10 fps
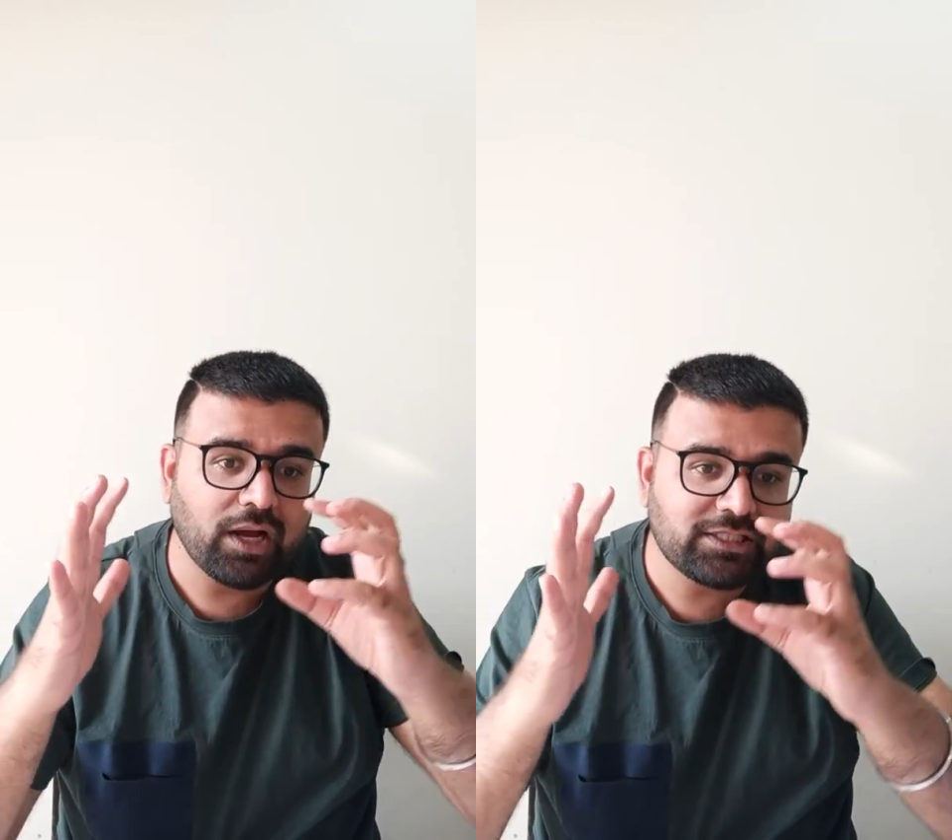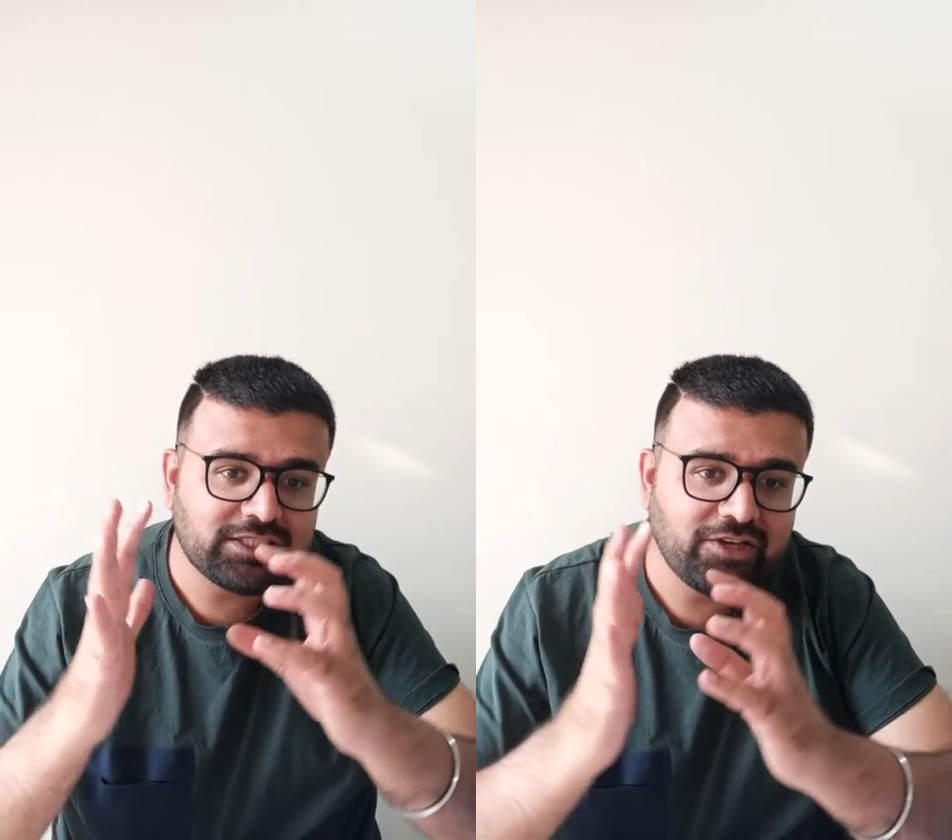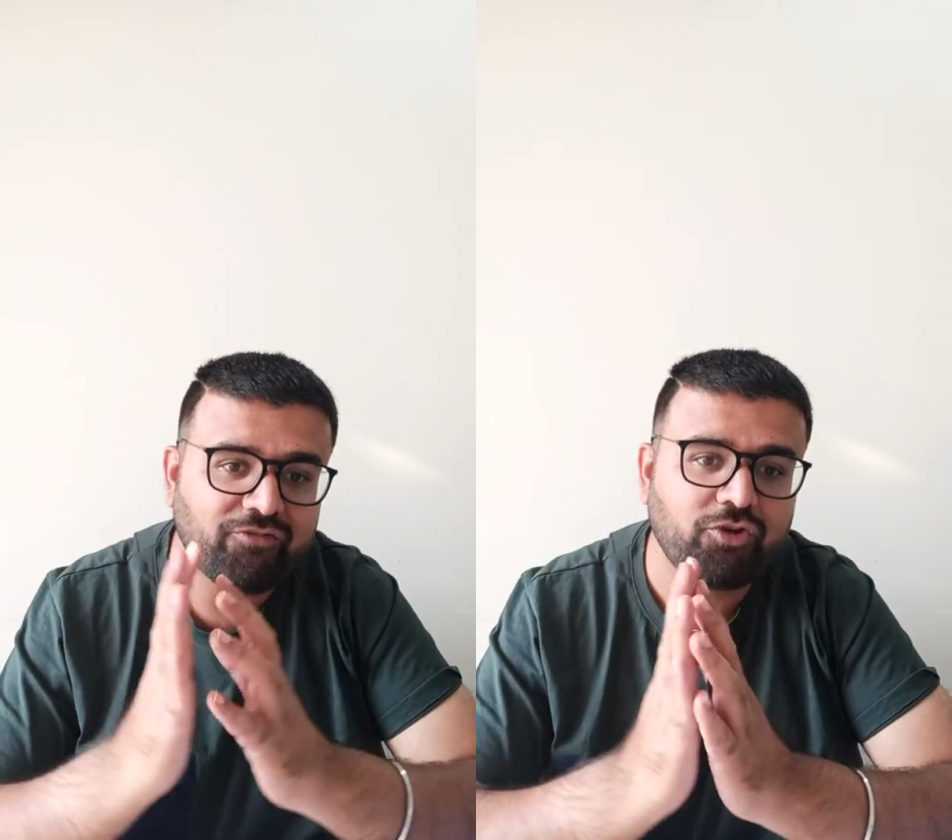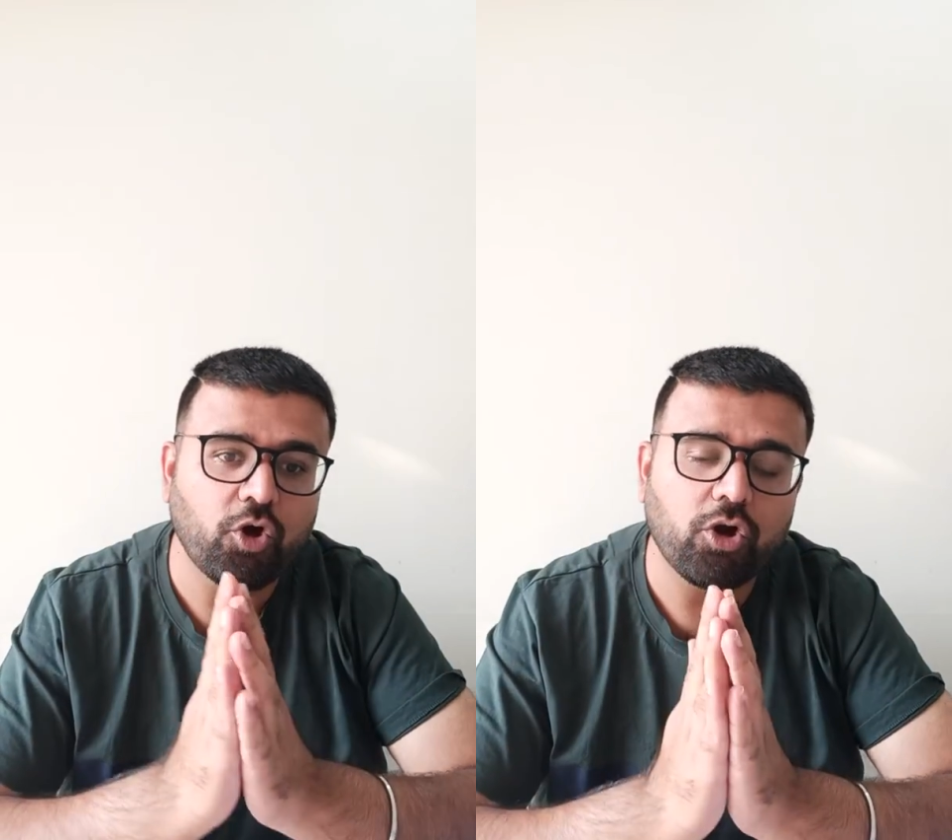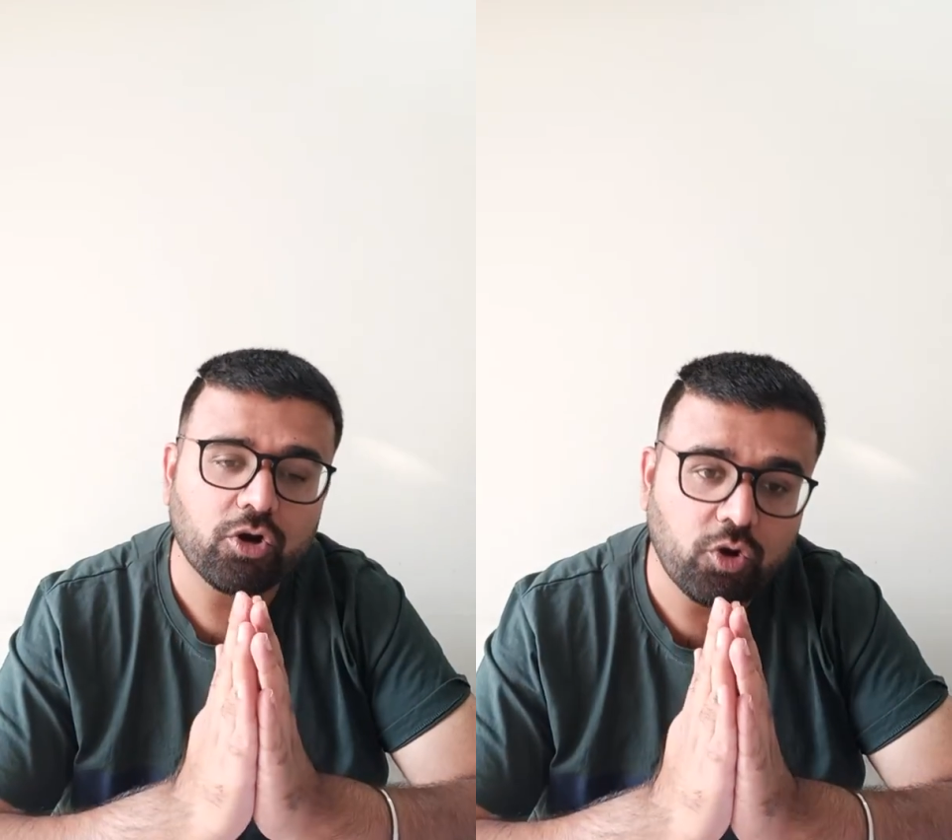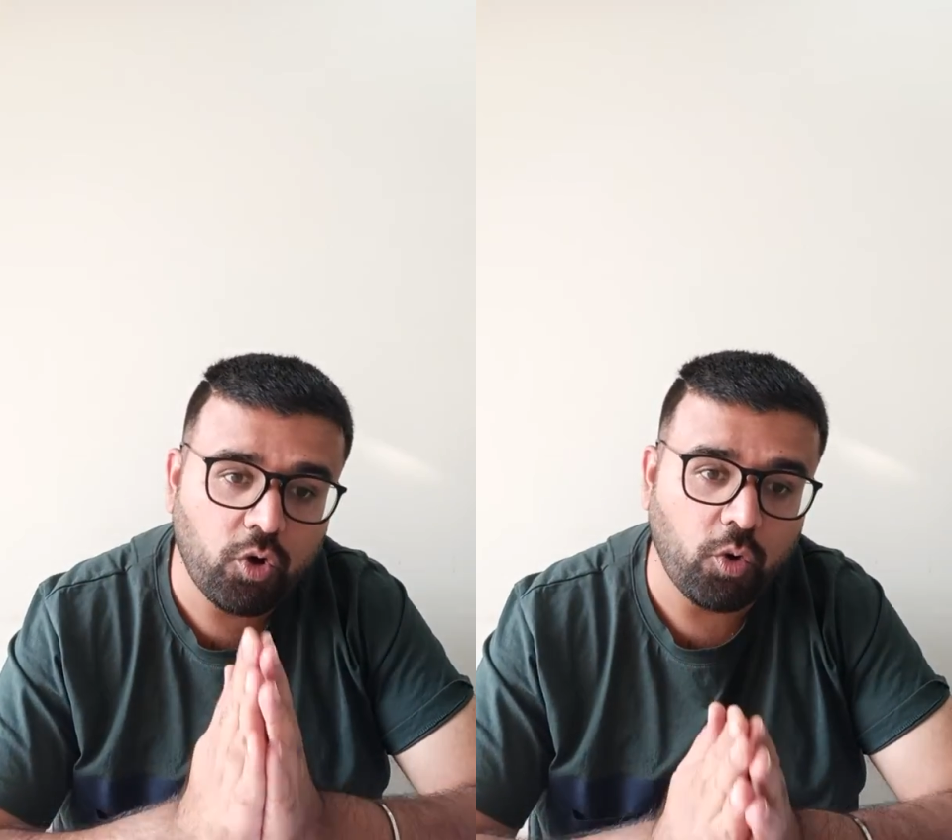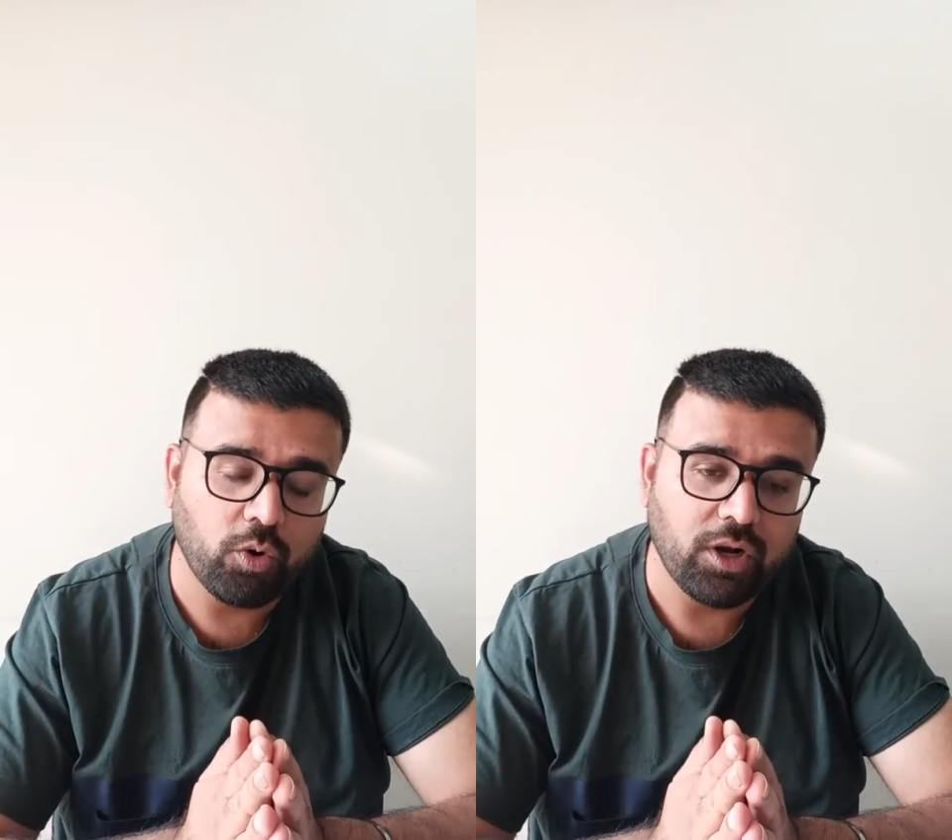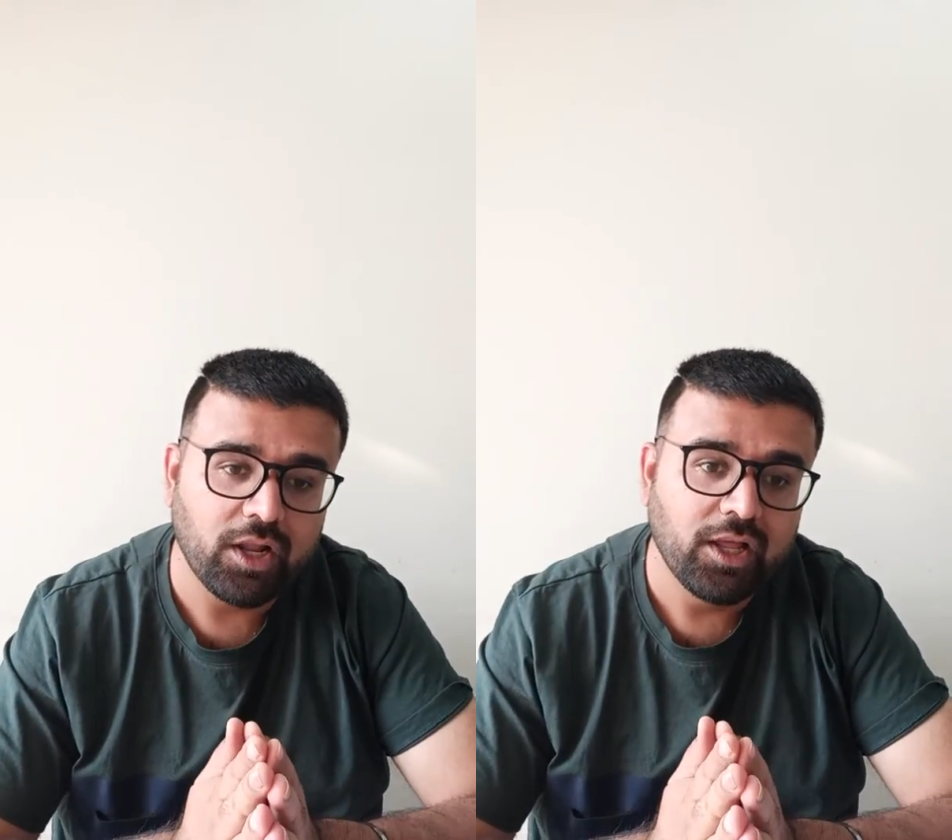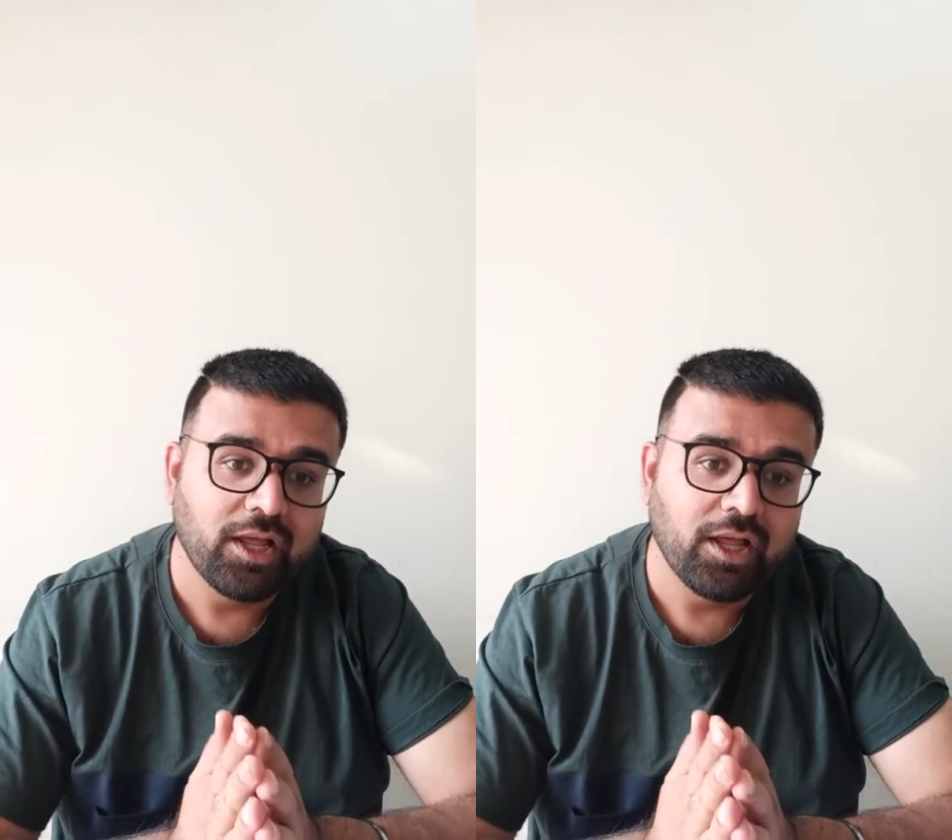achieve your goal.